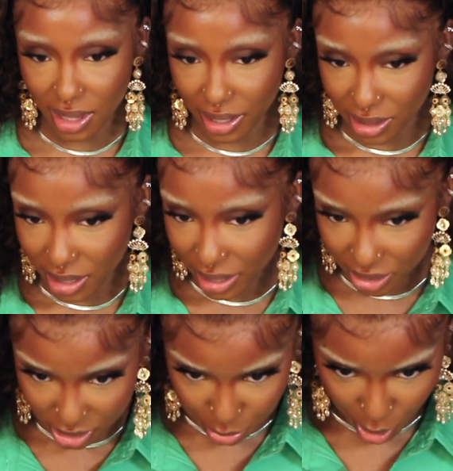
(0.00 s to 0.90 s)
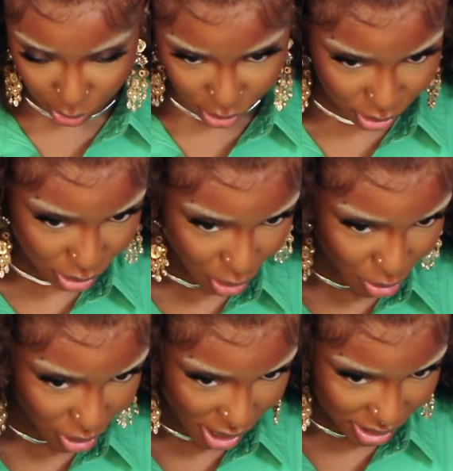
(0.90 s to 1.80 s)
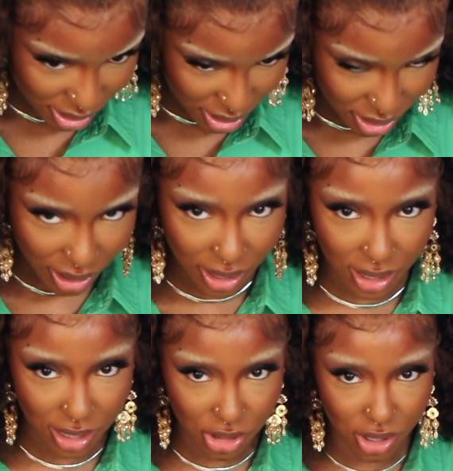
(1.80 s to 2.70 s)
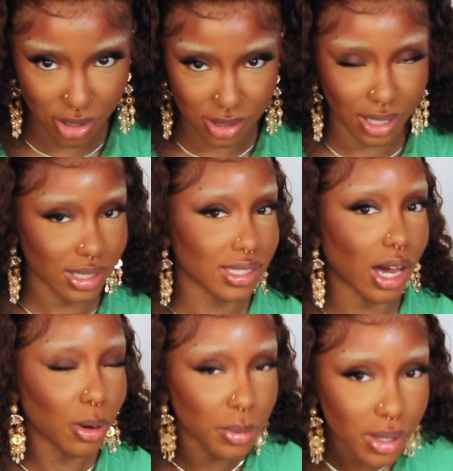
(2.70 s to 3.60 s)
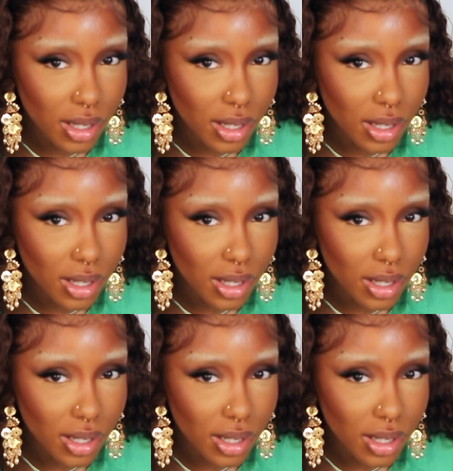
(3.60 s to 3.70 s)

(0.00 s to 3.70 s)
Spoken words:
Like, the lace melts so nicely, like it literally looks like scalp.